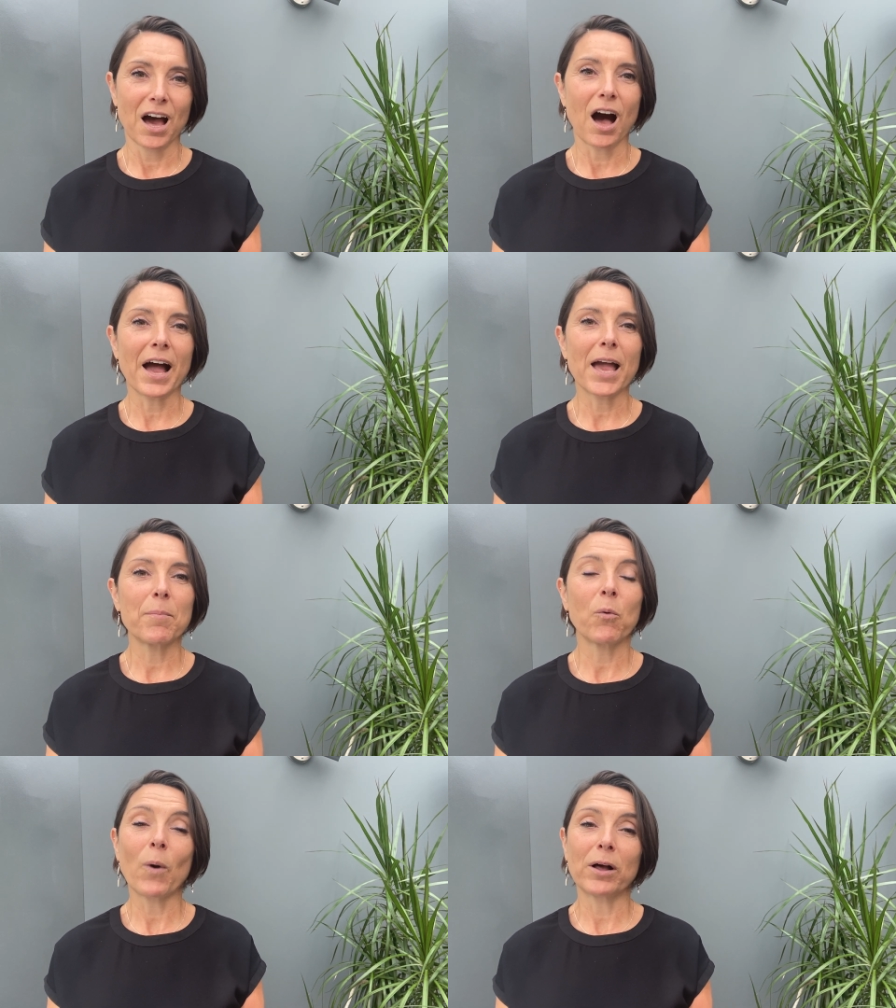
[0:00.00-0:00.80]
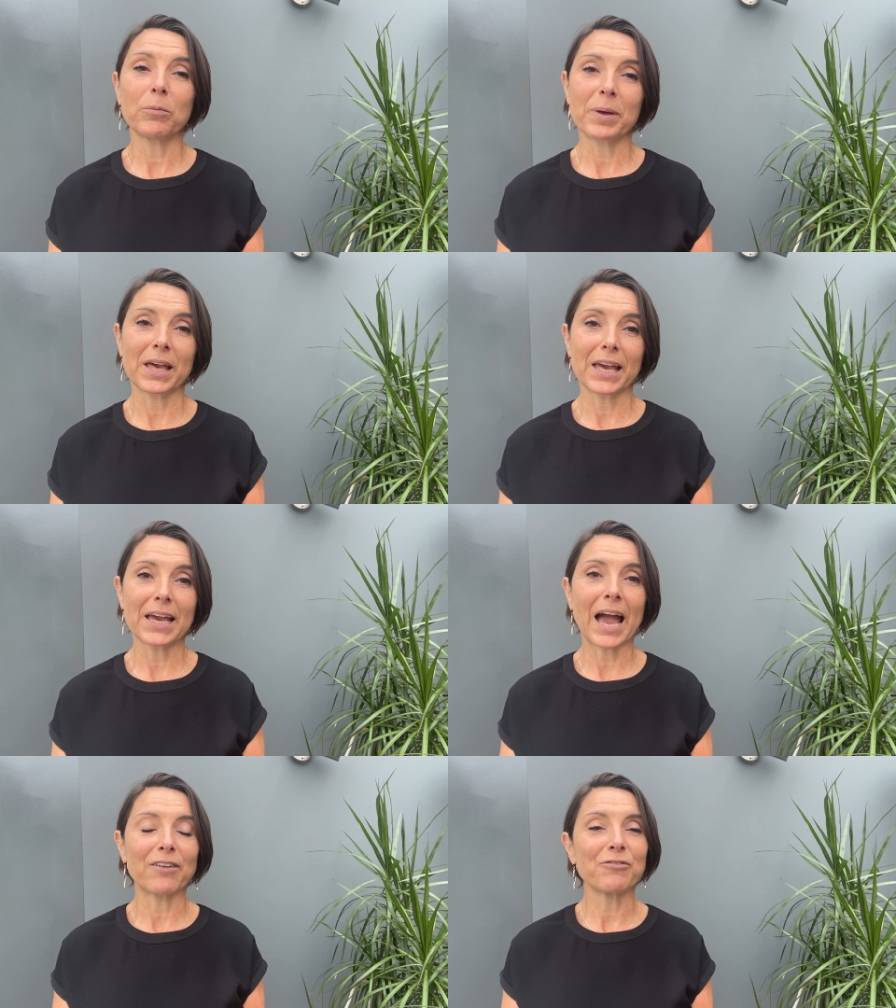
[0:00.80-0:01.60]
I am a
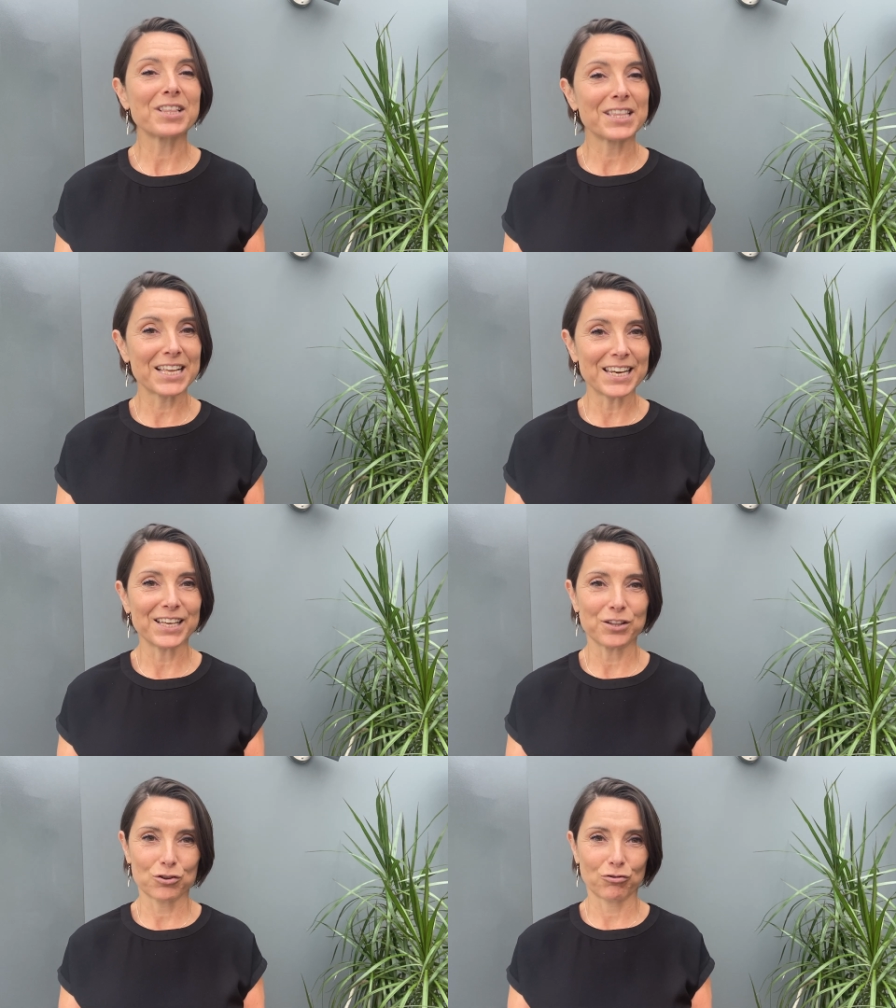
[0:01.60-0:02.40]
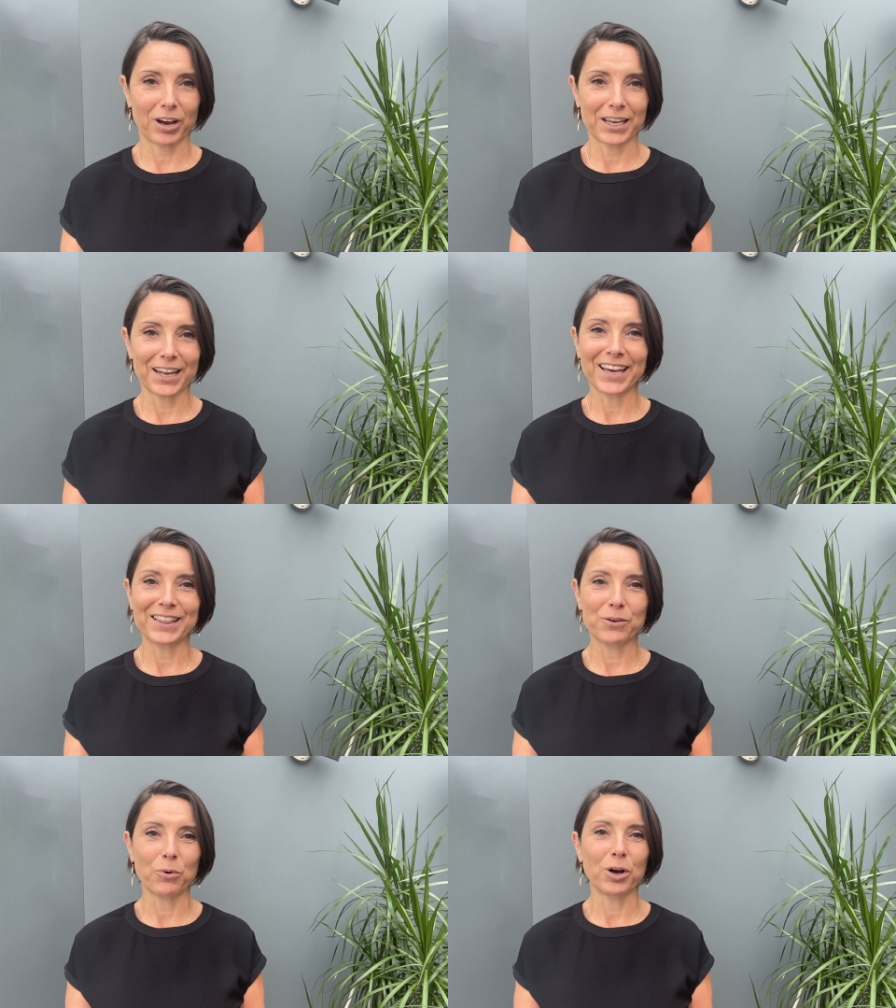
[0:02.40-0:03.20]
wellbeing and resilience trainer
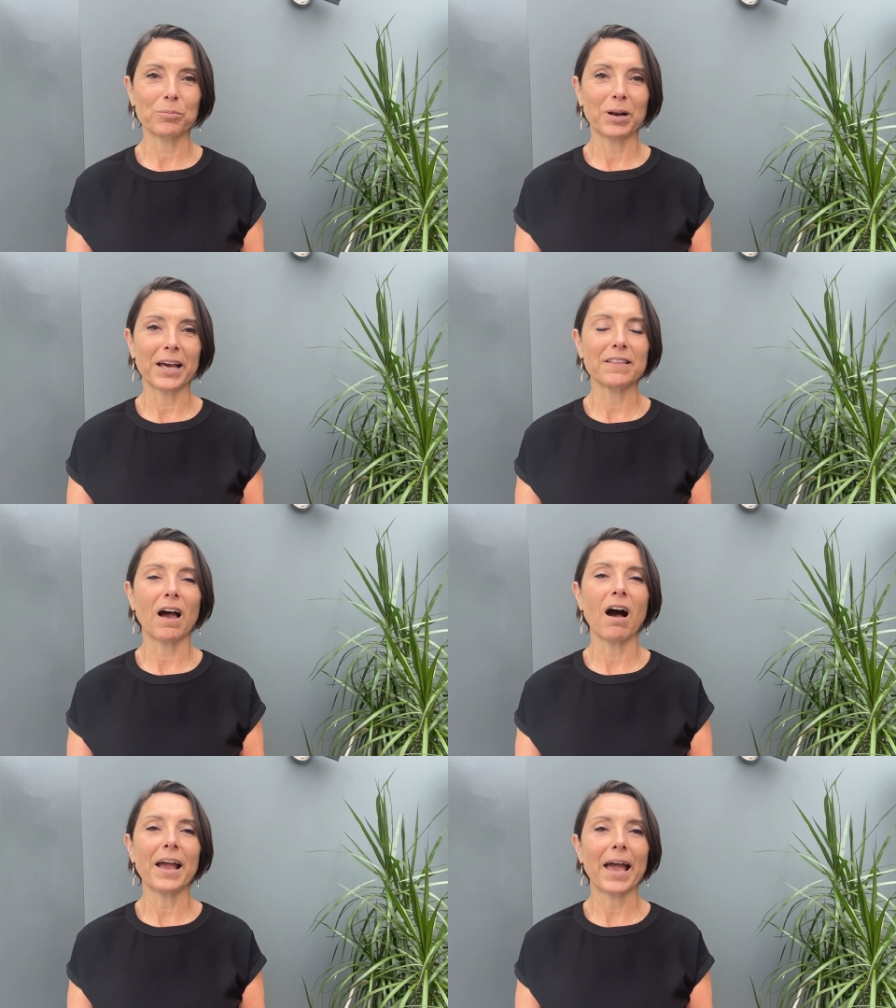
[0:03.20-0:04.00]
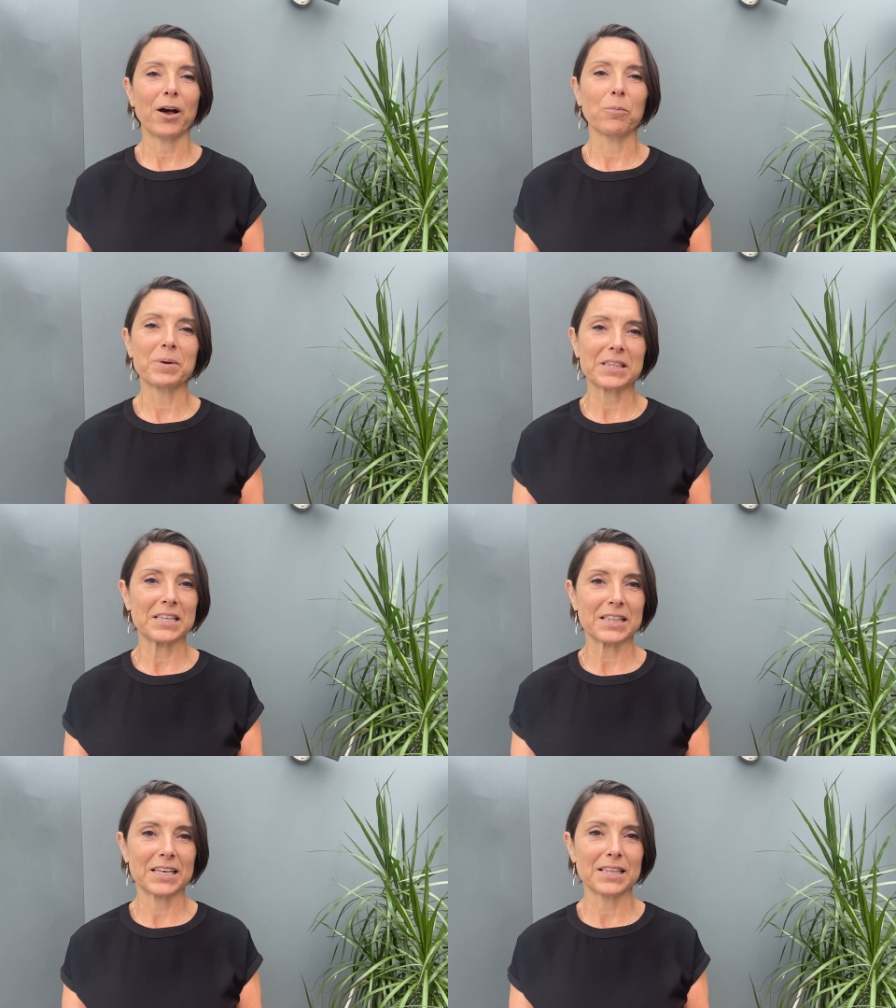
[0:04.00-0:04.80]
in the workplace. I help
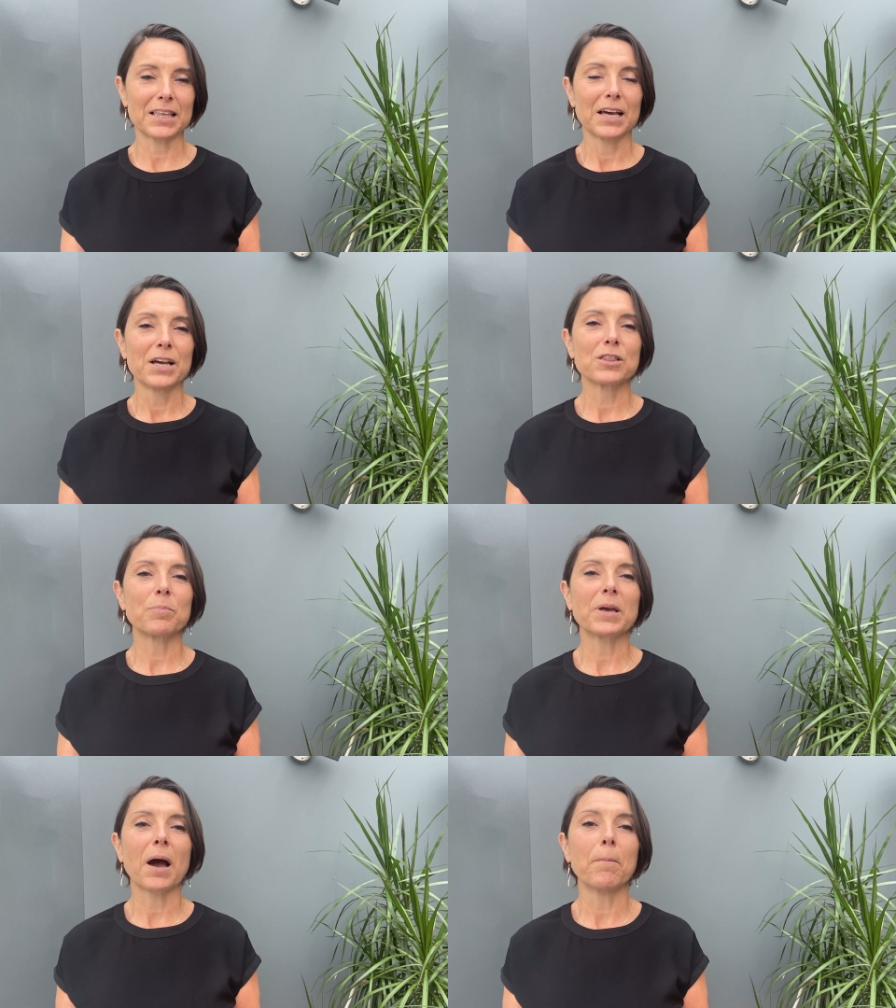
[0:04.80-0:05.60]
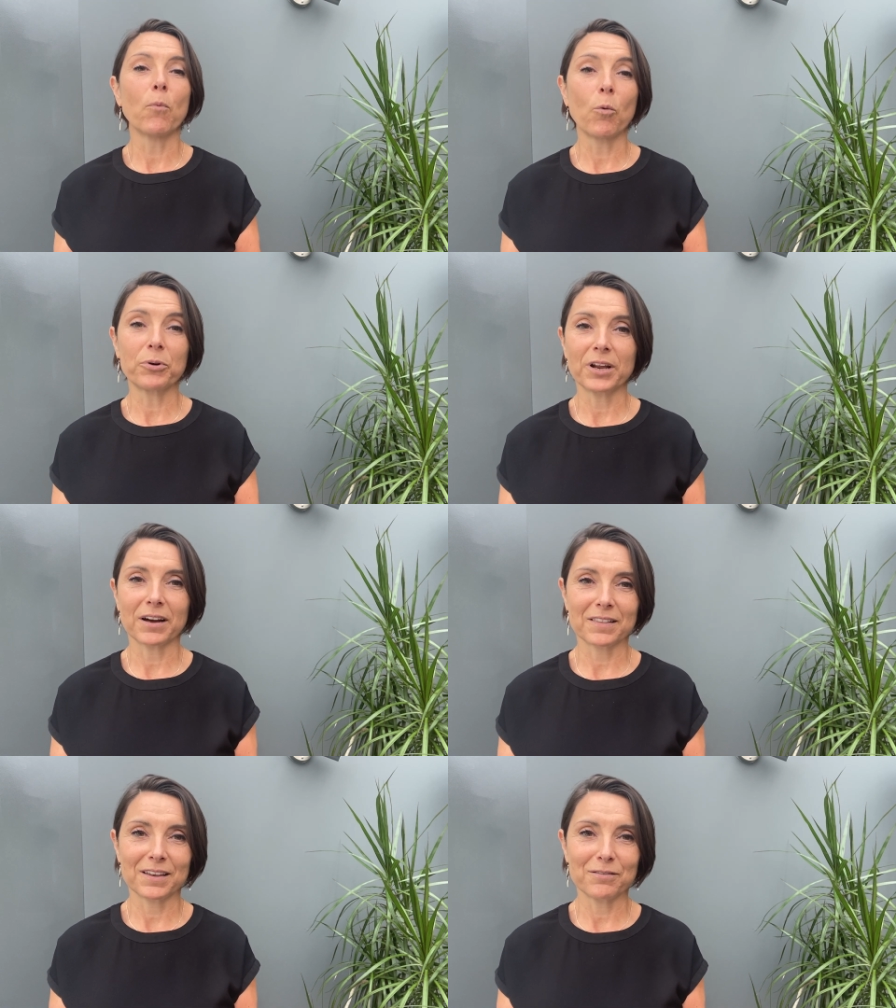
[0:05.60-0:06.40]
businesses to become more
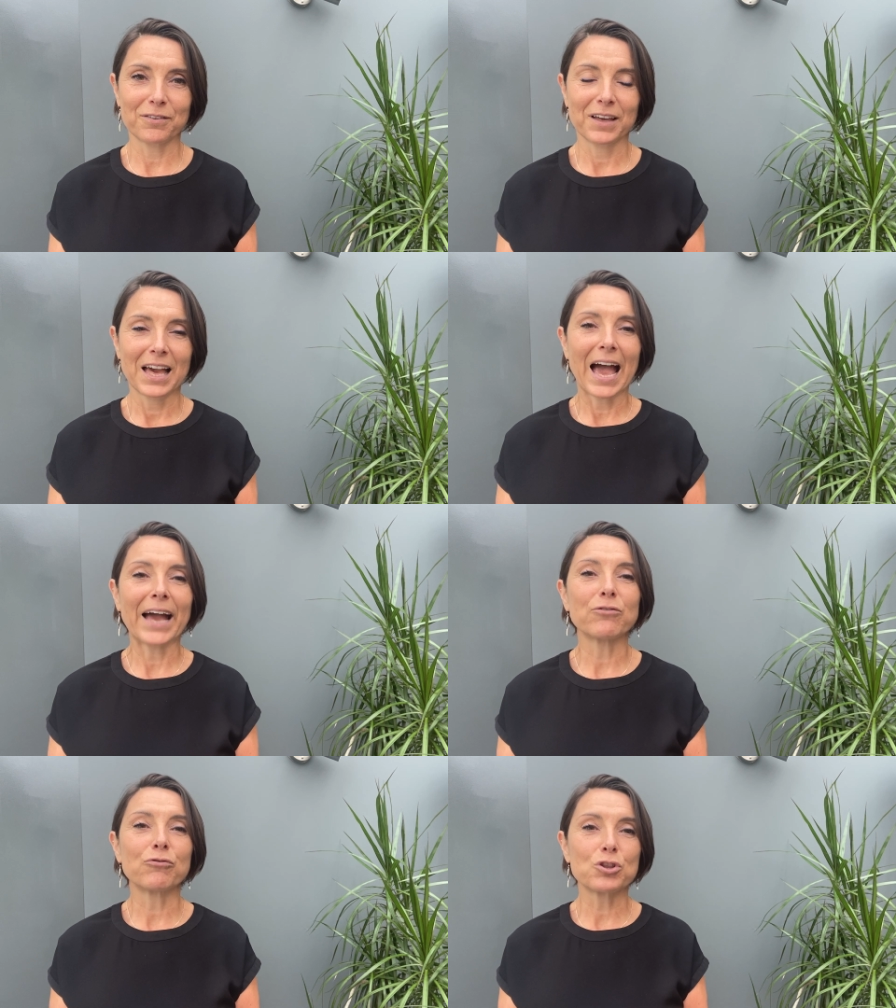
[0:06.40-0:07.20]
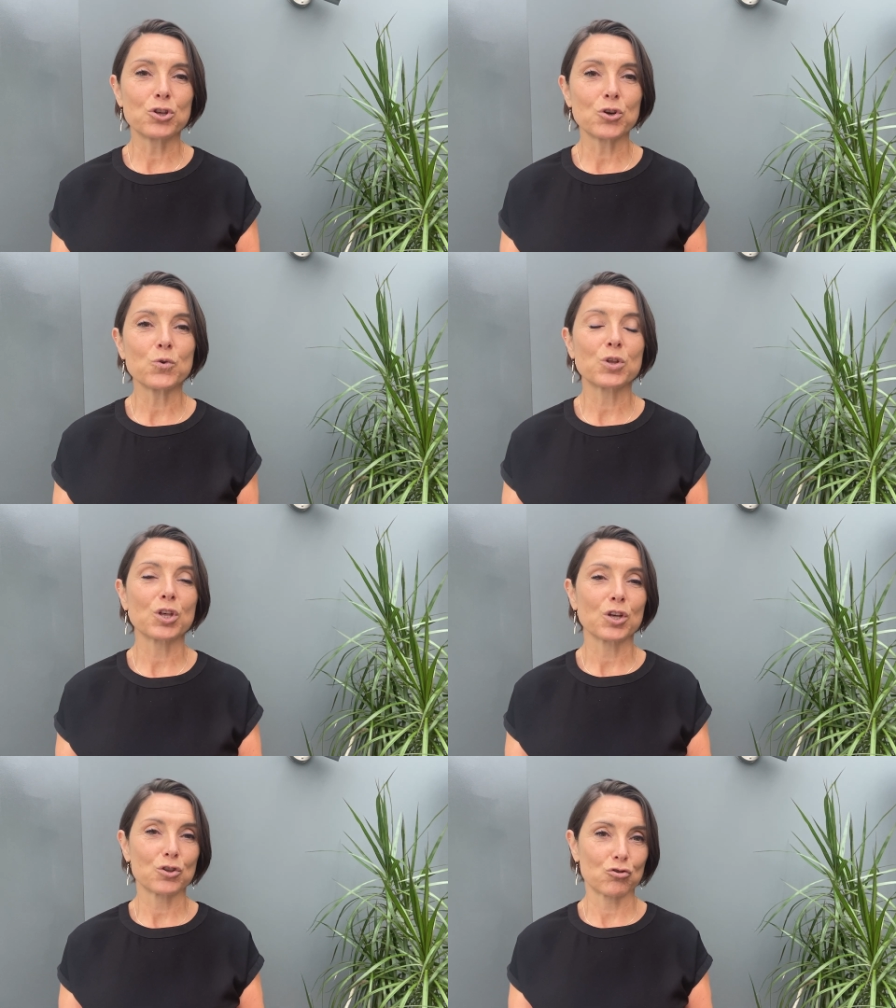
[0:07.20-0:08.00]
productive and
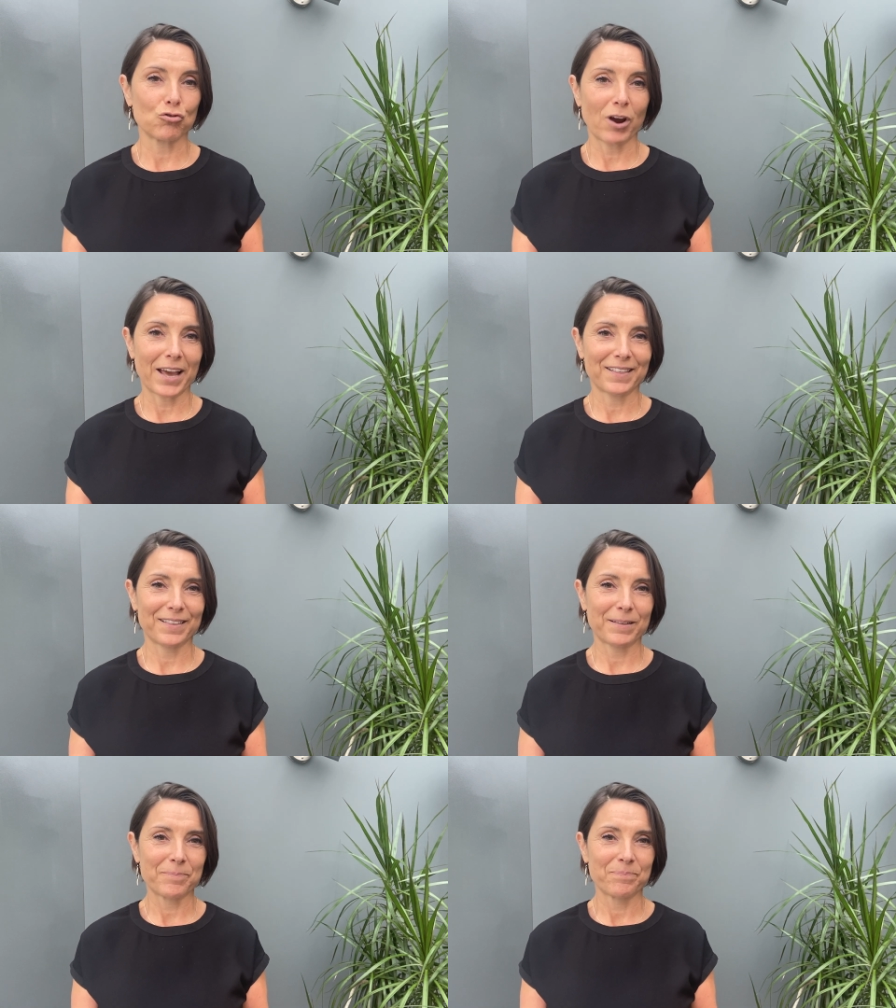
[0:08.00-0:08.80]
reduce stress.